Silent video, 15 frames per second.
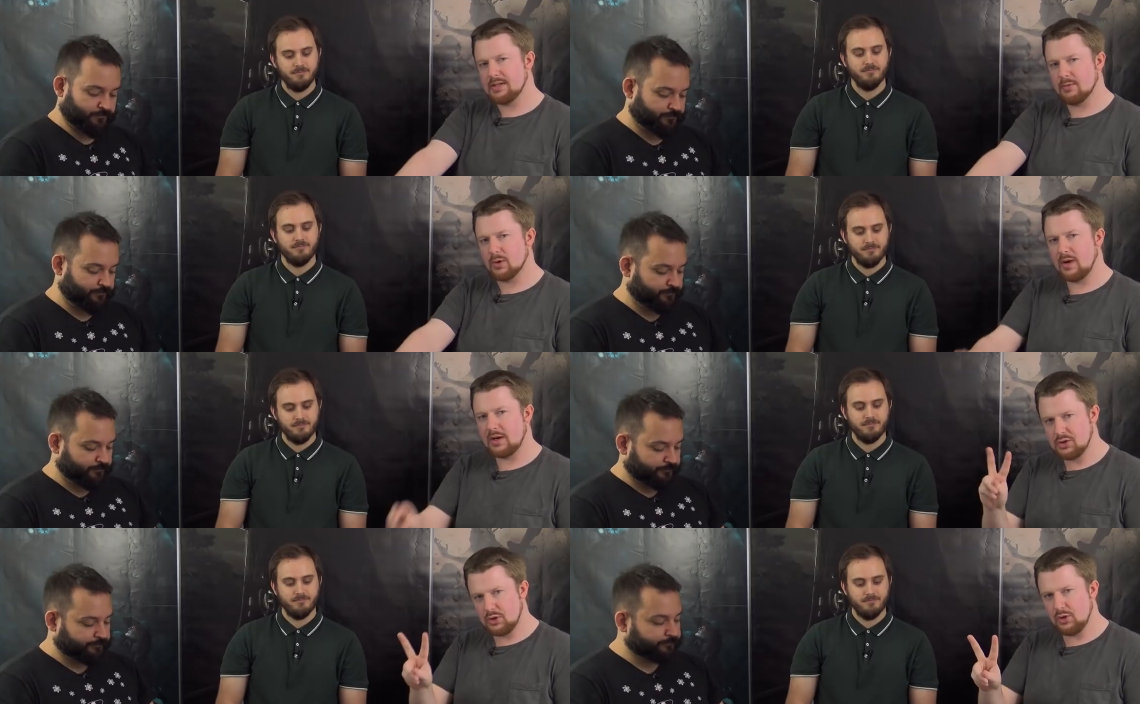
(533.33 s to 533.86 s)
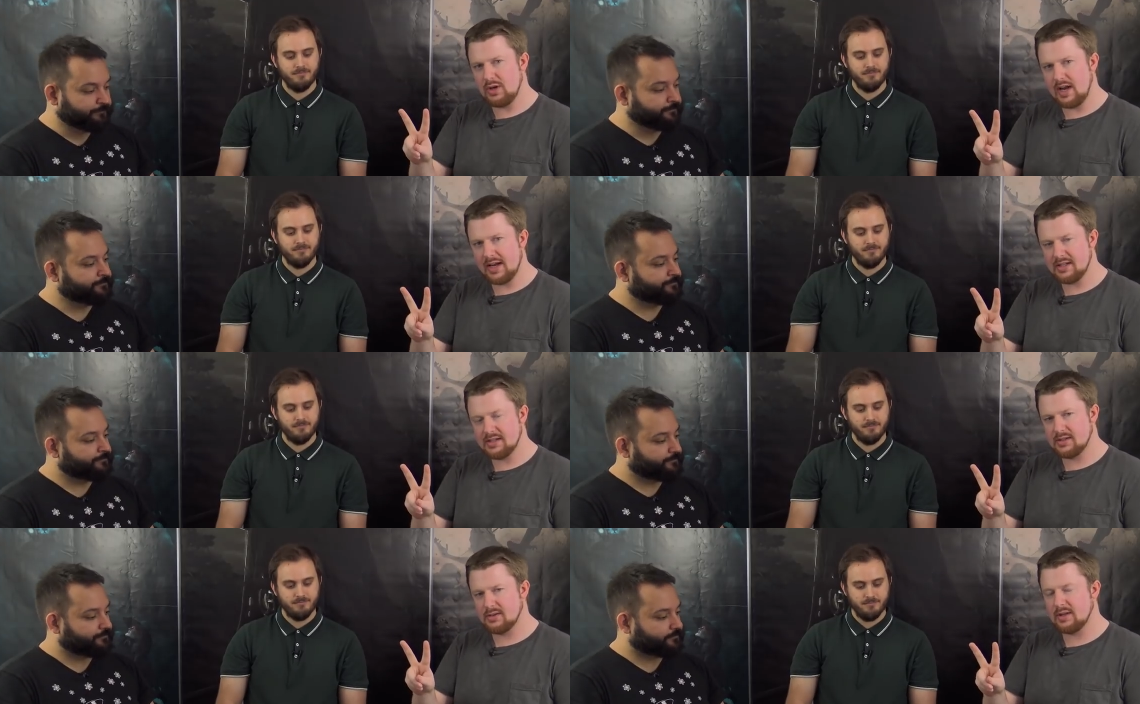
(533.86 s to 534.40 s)
Speaker 1: It requires two
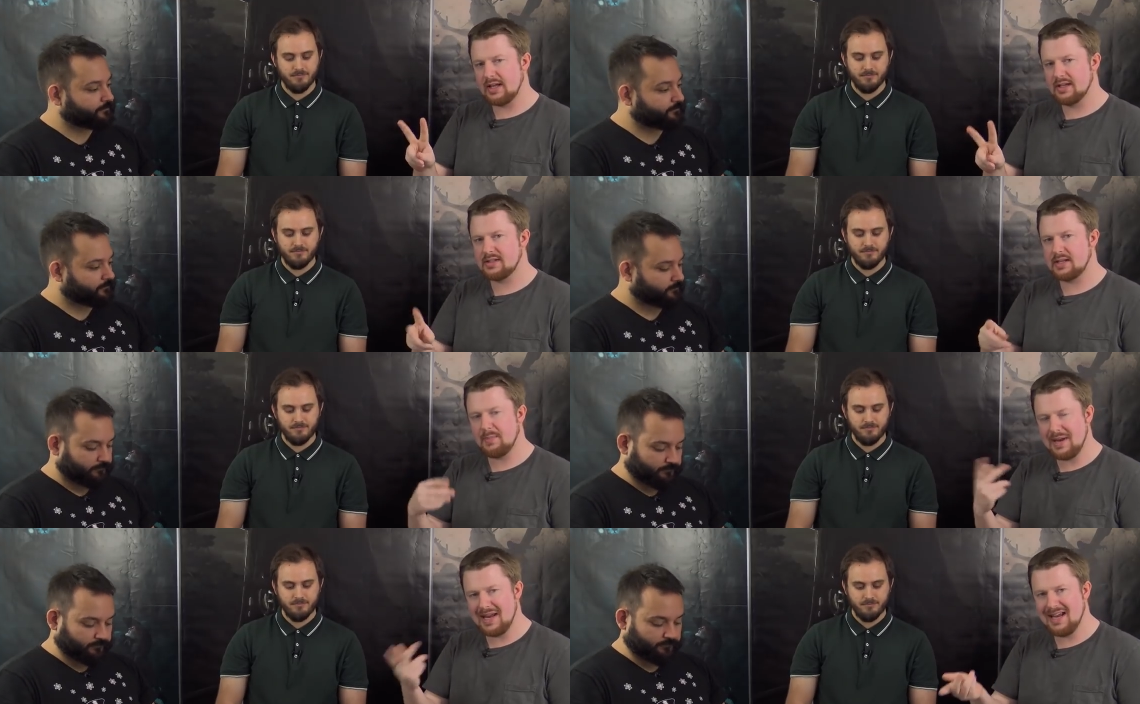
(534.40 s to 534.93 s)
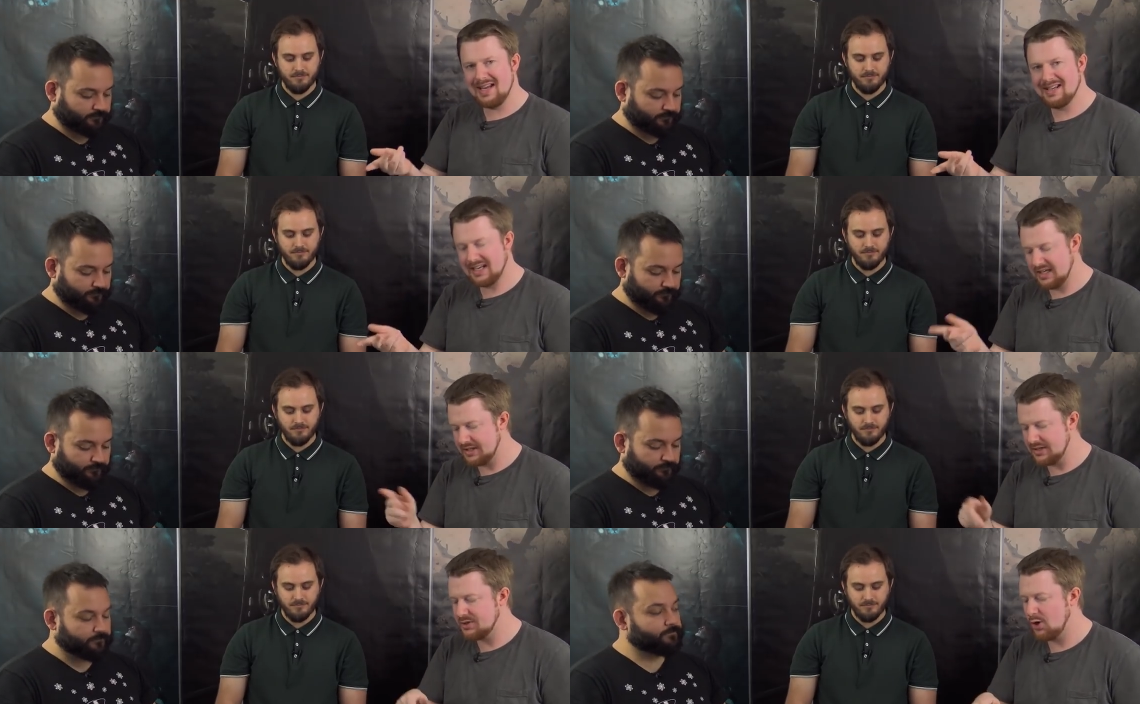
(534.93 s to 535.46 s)
dice, so that's a pain and
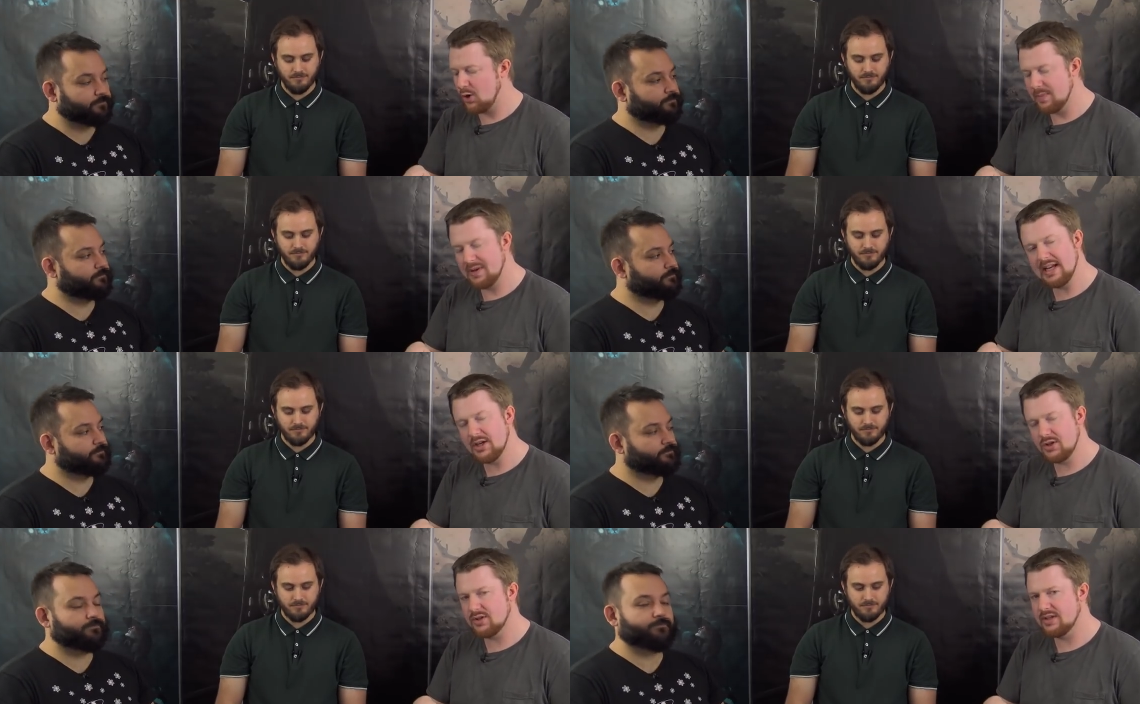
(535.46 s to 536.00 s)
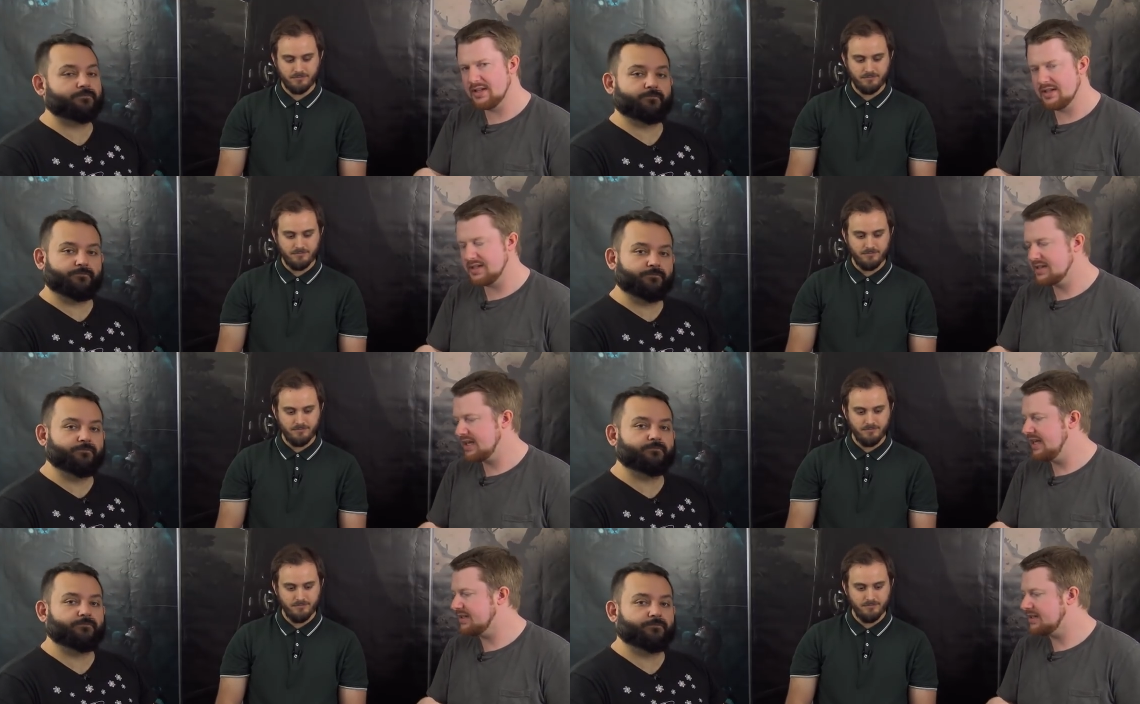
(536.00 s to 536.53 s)
determination in this
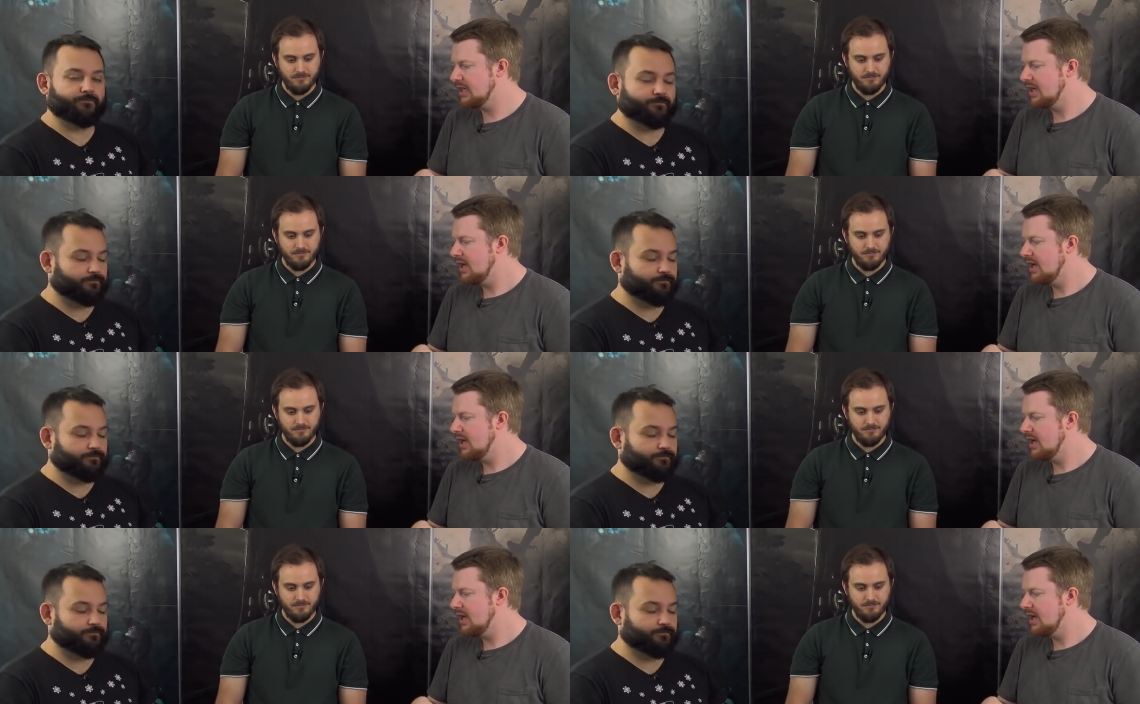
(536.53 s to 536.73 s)
case.